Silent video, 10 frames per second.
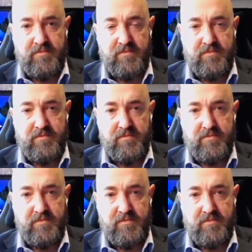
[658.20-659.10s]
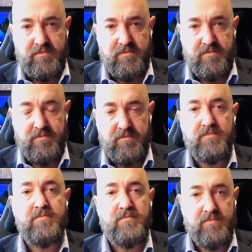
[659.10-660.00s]

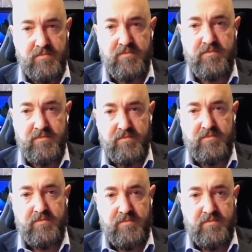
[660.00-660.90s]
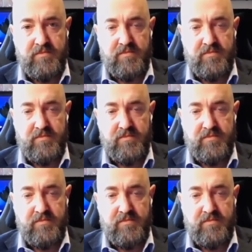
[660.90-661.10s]
This person isn't speaking.